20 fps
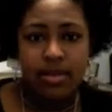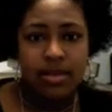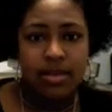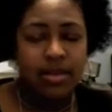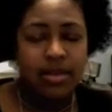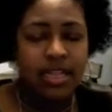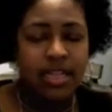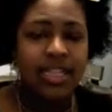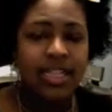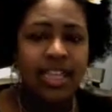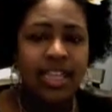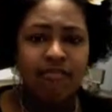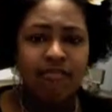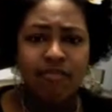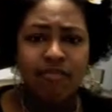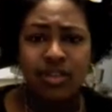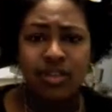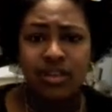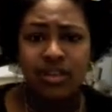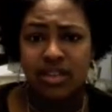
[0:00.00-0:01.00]
Lately I've
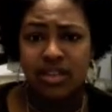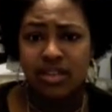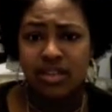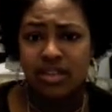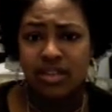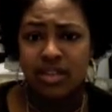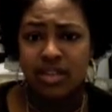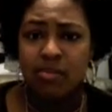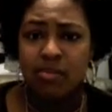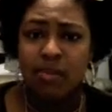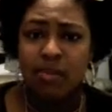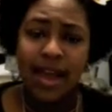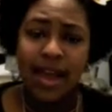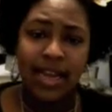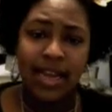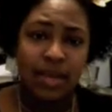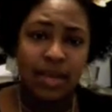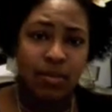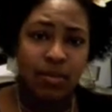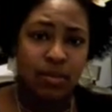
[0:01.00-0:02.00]
been on a
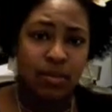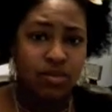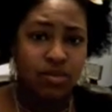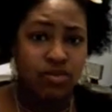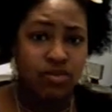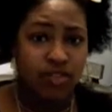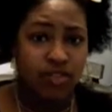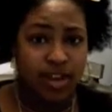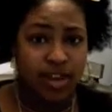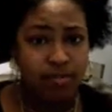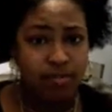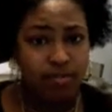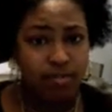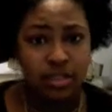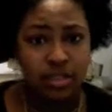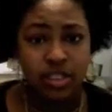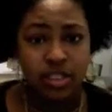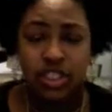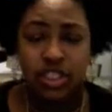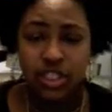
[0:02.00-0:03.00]
pineapple grape
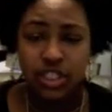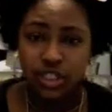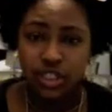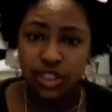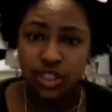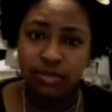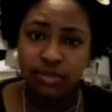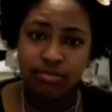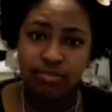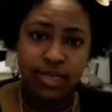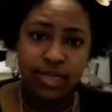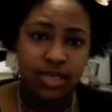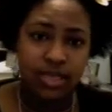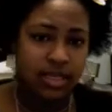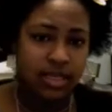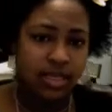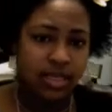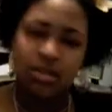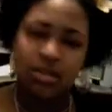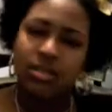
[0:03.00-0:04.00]
ginger
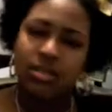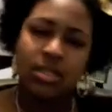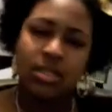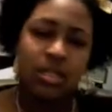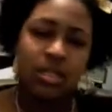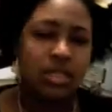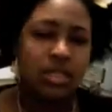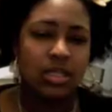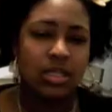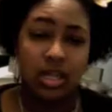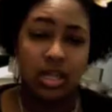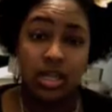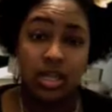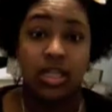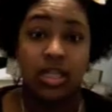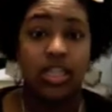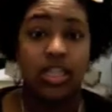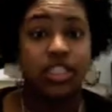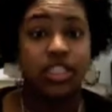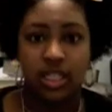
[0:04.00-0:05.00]
mix. It's
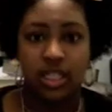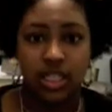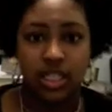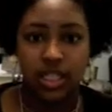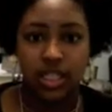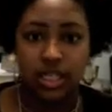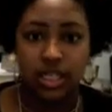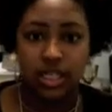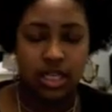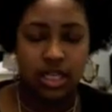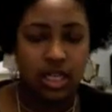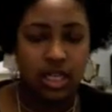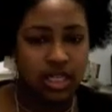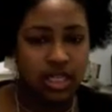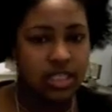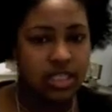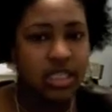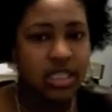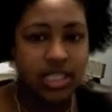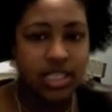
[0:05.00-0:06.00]
delicious.
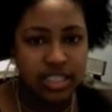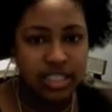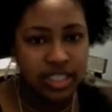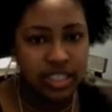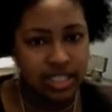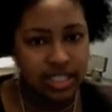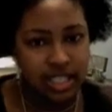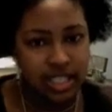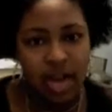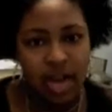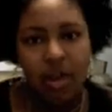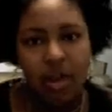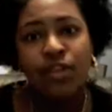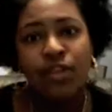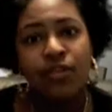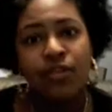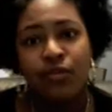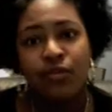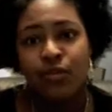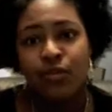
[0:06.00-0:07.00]
And all the
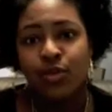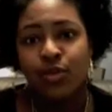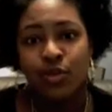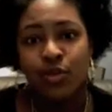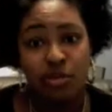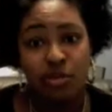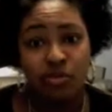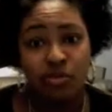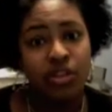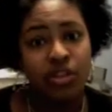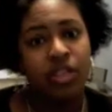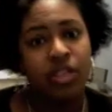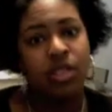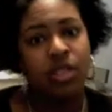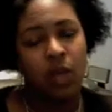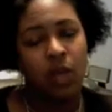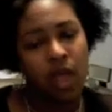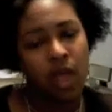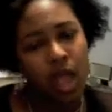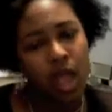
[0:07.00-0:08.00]
fruits will be really
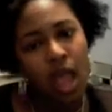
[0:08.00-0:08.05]
sweet.